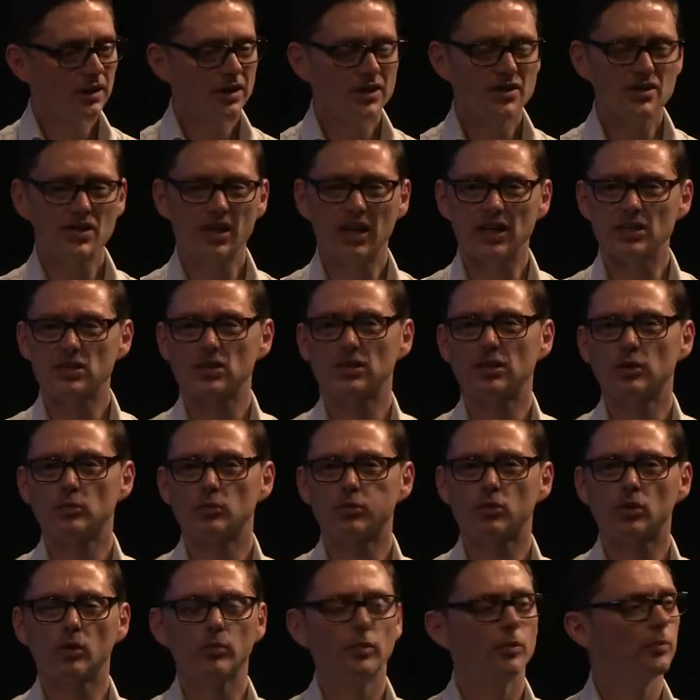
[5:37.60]
is actually
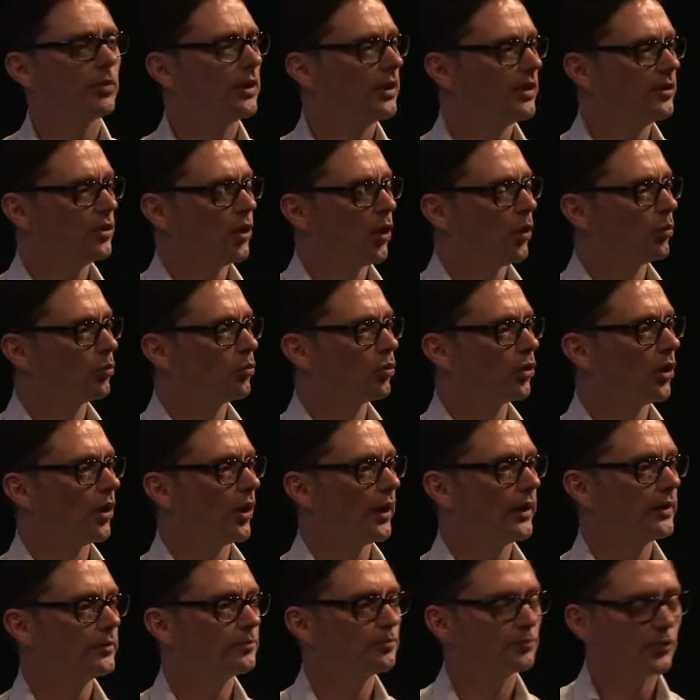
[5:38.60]
probably not
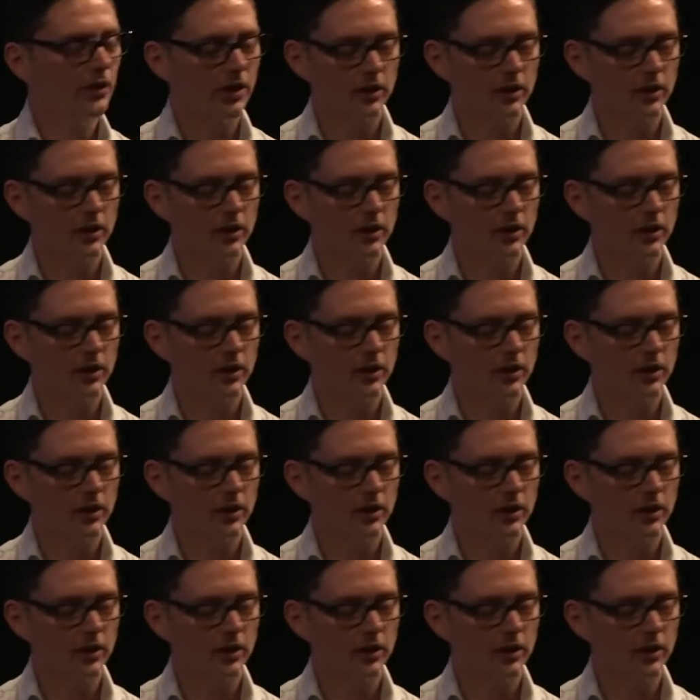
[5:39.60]
right.